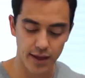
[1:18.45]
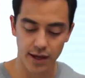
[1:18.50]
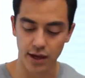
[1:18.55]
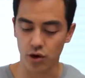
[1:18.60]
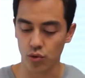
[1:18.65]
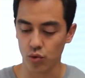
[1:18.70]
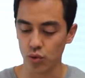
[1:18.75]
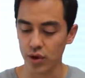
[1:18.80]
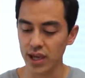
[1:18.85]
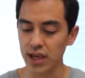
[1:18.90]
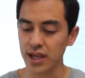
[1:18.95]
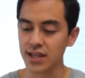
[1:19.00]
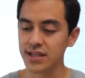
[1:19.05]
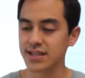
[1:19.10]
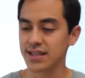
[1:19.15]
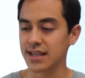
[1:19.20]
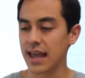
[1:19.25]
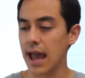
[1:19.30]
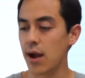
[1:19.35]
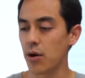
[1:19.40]
the green
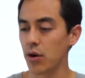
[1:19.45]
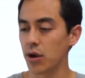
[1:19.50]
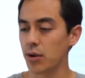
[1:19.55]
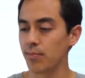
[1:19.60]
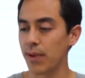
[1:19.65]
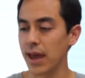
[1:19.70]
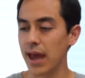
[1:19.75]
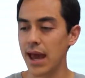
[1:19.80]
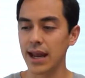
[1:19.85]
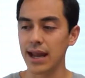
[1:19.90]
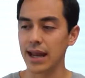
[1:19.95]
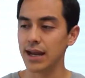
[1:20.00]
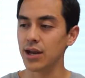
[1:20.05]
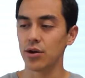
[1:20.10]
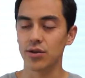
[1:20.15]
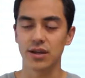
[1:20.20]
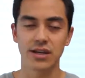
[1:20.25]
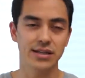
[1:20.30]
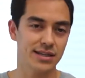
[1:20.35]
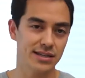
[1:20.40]
scouring pad, I
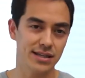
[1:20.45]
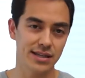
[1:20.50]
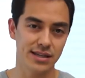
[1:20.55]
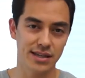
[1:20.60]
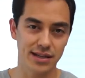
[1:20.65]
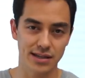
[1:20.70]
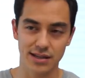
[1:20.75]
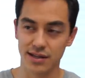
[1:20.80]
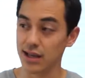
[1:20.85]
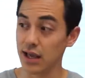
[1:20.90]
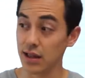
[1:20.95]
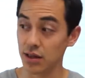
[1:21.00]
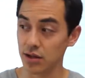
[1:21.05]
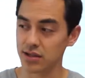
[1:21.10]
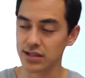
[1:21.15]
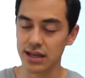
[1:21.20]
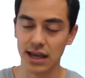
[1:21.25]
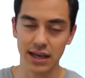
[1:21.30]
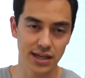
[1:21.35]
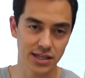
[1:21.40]
know this, it
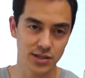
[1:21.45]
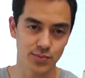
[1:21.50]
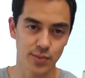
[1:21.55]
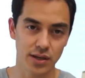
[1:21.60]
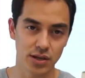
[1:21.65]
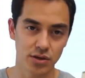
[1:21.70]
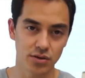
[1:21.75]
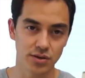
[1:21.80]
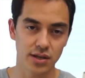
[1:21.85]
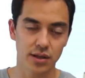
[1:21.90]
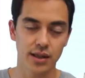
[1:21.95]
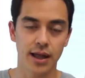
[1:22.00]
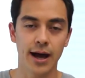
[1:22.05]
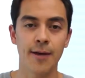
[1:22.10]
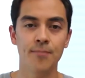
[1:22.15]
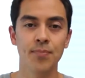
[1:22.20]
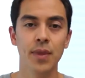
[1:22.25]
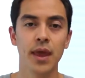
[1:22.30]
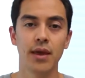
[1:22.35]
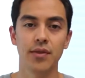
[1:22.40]
looks like it's been used a
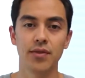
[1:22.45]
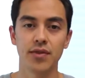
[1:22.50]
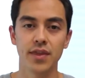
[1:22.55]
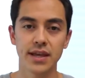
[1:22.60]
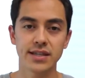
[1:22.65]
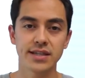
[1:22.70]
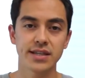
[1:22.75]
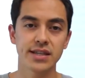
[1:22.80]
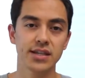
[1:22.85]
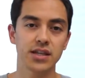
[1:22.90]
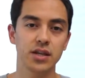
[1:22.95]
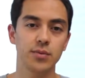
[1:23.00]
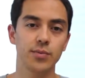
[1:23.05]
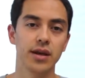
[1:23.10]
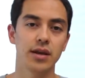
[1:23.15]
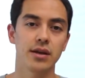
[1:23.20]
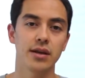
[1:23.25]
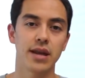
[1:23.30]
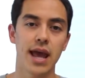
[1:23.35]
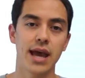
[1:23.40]
lot. This is gonna
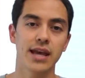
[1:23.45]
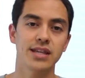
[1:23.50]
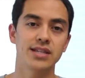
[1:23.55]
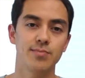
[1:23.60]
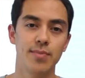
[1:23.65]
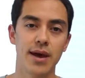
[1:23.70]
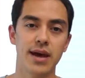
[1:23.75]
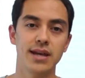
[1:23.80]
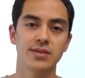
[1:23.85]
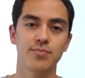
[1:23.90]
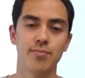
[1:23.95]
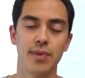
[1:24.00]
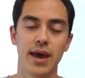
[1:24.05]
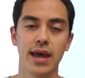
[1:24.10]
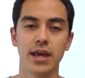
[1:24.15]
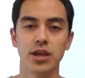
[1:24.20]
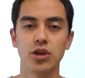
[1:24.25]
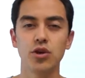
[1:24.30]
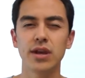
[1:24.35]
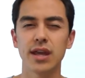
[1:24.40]
be your next best
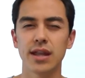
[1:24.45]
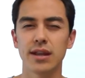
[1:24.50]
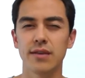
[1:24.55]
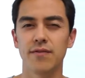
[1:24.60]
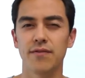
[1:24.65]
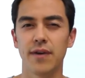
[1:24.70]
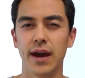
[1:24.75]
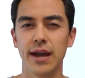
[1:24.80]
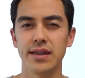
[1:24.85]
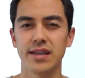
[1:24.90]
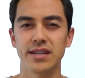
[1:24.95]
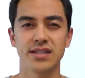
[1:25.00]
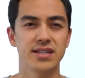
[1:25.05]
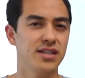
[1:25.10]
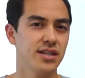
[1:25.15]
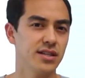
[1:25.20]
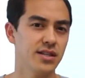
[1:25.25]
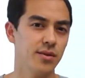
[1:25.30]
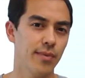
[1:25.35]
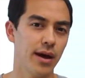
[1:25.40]
bet. You can find
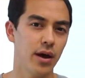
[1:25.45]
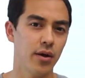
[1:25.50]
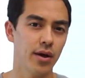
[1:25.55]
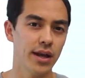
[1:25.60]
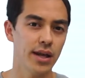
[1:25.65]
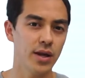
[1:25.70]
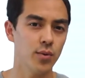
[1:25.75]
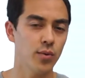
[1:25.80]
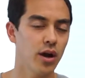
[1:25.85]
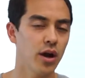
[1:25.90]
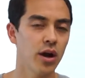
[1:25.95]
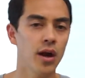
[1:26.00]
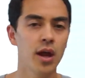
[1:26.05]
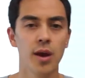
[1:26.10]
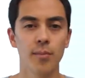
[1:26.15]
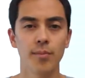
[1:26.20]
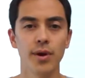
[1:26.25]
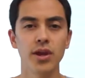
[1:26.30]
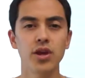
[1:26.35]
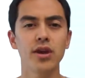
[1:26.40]
this just about anywhere,
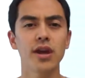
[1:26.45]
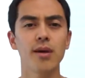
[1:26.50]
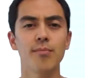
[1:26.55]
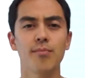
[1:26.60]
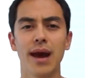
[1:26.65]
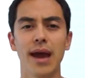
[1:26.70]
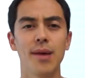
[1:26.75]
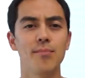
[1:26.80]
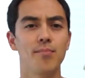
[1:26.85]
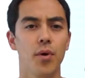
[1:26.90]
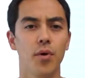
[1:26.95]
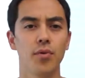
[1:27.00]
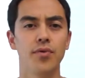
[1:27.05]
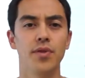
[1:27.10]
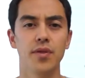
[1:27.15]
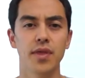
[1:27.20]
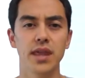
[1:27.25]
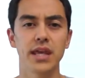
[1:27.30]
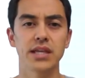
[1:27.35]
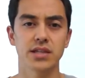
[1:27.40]
but you can buy
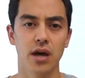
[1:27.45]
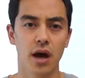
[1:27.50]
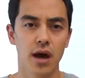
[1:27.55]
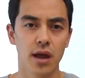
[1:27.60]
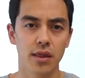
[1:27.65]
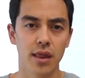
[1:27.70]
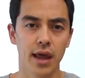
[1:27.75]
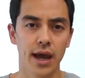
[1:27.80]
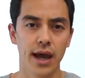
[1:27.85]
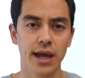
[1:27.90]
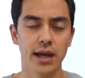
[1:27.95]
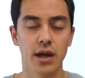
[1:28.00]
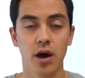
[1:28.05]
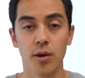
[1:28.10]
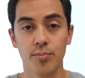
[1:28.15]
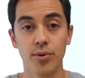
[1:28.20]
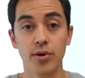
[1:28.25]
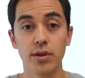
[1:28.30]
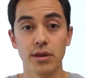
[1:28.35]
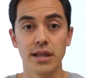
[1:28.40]
both of these online.
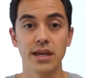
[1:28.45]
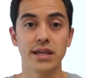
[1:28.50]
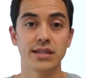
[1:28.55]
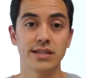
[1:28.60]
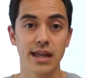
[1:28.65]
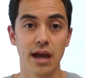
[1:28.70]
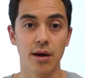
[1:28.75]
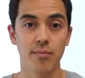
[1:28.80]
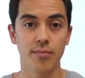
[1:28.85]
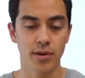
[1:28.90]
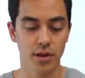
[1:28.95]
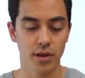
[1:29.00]
I'll put links down